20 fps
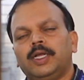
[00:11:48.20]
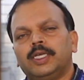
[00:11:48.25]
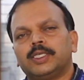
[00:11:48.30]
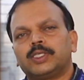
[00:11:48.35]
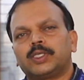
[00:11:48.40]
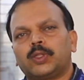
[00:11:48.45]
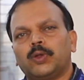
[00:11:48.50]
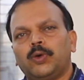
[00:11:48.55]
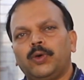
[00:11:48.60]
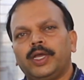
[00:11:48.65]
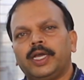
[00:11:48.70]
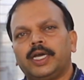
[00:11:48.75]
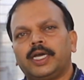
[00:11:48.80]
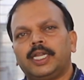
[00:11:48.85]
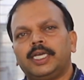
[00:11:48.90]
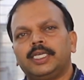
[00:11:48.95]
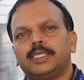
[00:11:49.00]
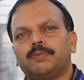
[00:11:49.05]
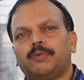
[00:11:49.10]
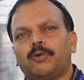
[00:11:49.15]
slow
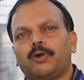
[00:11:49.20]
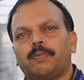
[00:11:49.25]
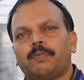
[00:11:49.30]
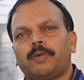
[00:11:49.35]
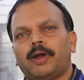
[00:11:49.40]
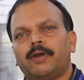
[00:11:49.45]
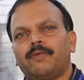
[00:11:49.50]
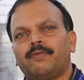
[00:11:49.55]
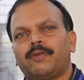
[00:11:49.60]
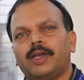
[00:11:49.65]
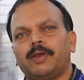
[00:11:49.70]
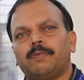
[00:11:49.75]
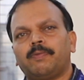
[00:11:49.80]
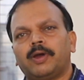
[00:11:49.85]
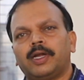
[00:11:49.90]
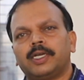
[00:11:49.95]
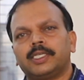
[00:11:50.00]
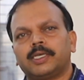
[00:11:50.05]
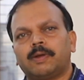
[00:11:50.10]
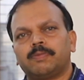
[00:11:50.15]
increase 4 point, 5
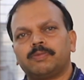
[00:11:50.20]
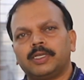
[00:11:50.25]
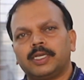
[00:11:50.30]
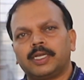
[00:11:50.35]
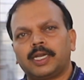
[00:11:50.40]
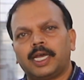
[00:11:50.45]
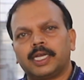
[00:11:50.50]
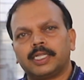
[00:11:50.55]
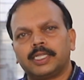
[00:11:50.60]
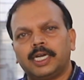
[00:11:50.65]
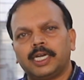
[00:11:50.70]
point something like